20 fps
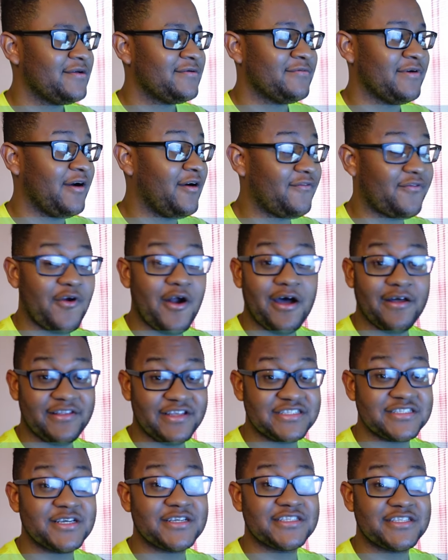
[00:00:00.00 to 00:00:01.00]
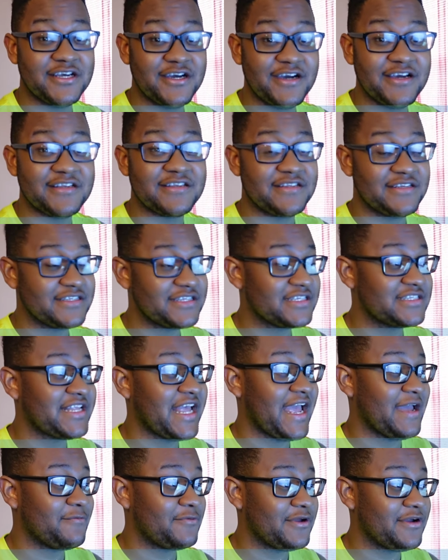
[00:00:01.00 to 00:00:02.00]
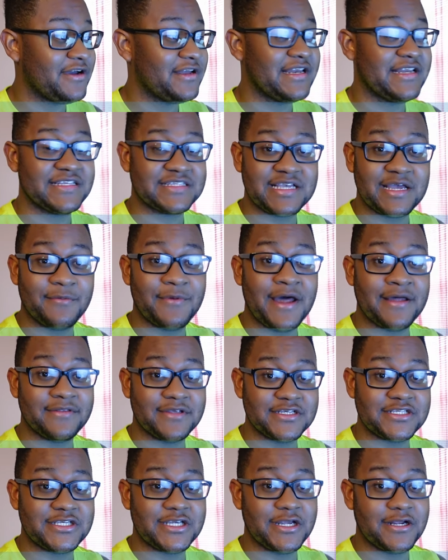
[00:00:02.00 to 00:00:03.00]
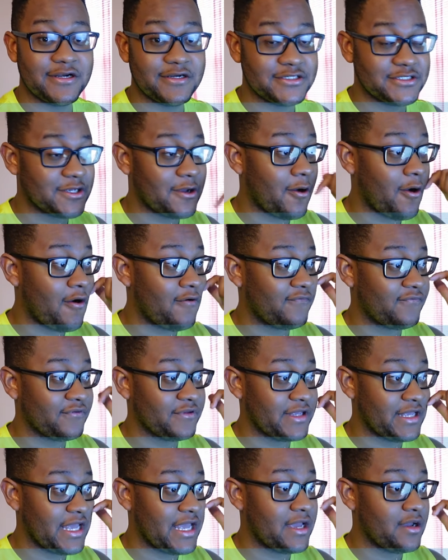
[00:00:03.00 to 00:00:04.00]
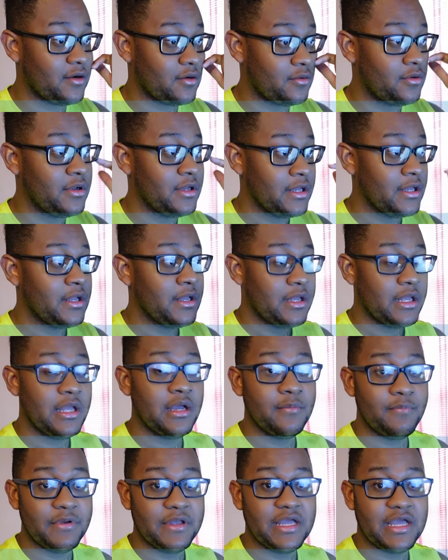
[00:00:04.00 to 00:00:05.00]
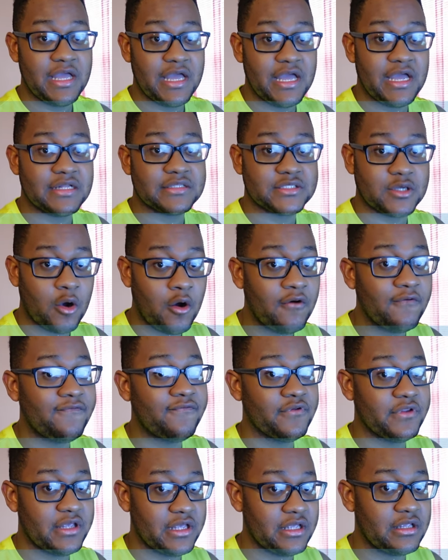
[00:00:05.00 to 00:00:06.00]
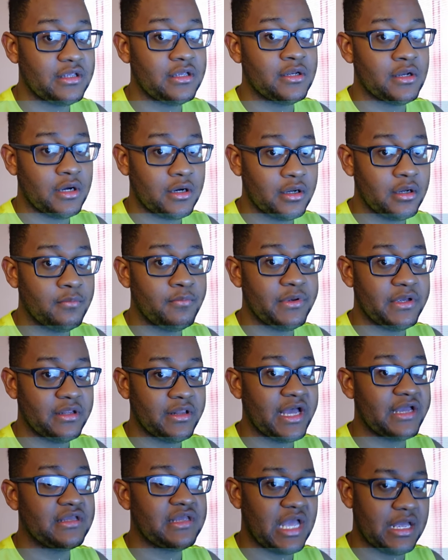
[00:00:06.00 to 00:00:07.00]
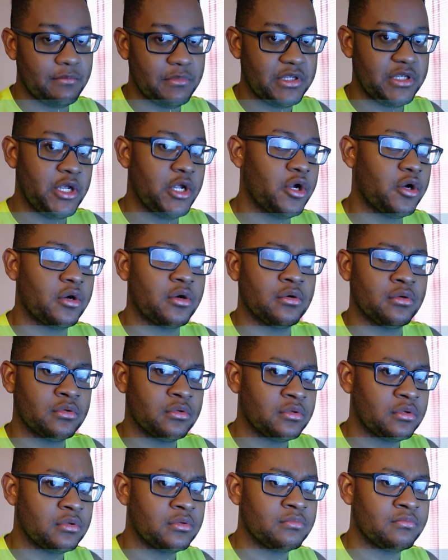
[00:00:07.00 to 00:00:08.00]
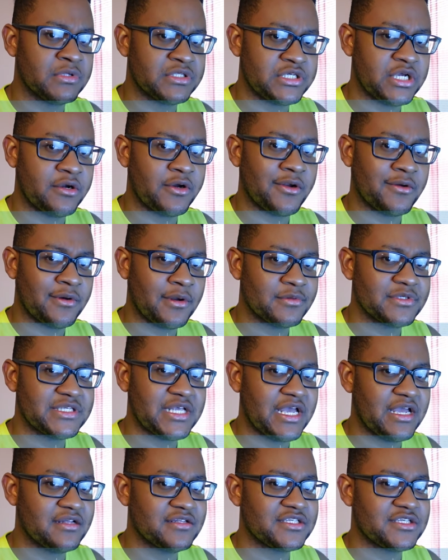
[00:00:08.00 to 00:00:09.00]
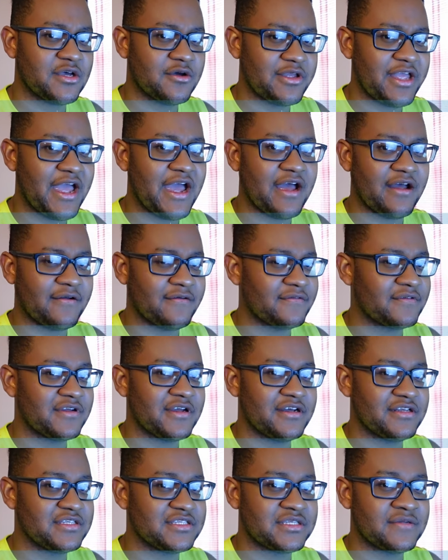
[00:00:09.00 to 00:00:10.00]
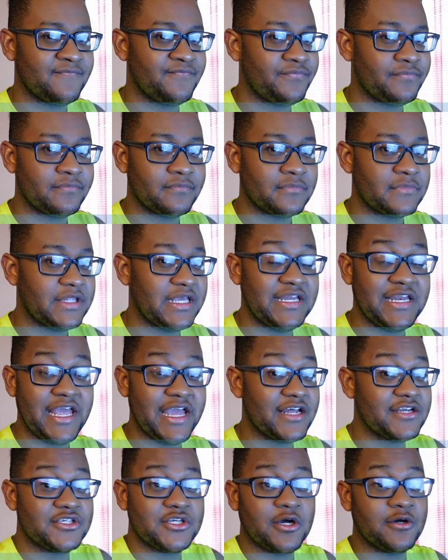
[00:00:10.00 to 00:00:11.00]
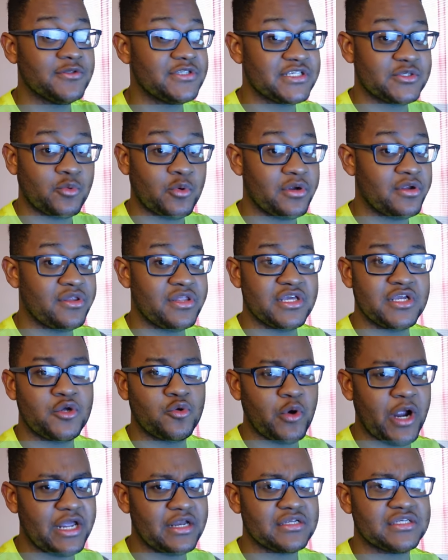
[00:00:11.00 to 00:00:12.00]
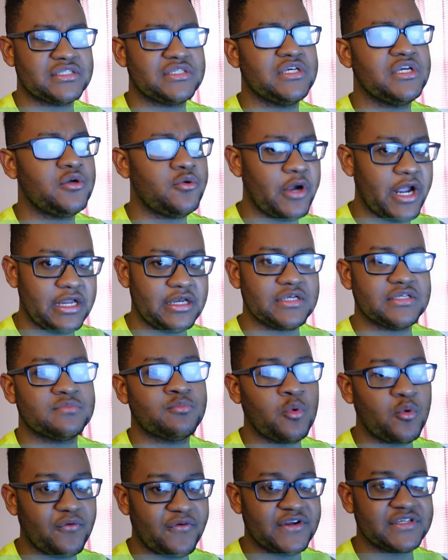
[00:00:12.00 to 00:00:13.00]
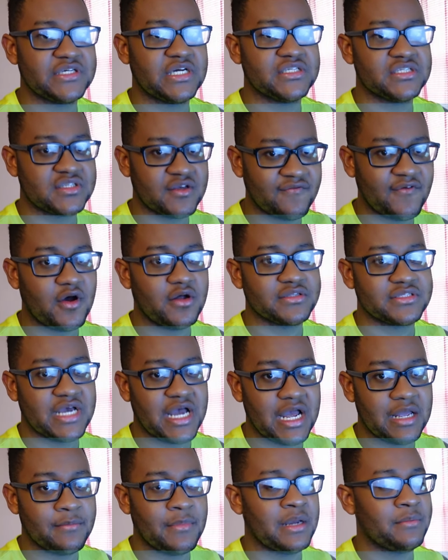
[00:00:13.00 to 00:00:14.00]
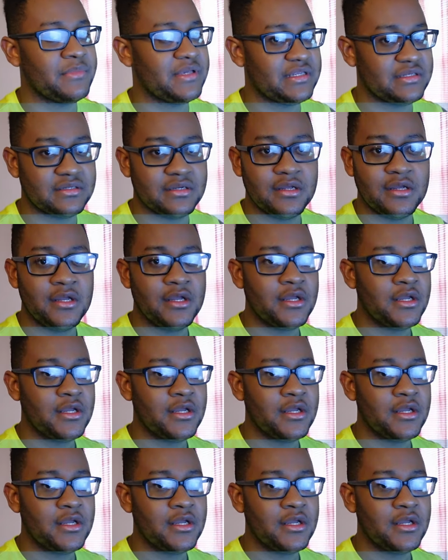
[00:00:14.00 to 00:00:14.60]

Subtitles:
Overall, this looks good. This is damn good. And this is coming out this year, so hopefully it'll be a hit. Hopefully, you know, it'll be like game of year material. Know what I'm saying? So, yeah, because Indiana Jones is one of the greatest movie franchises of all time. I mean,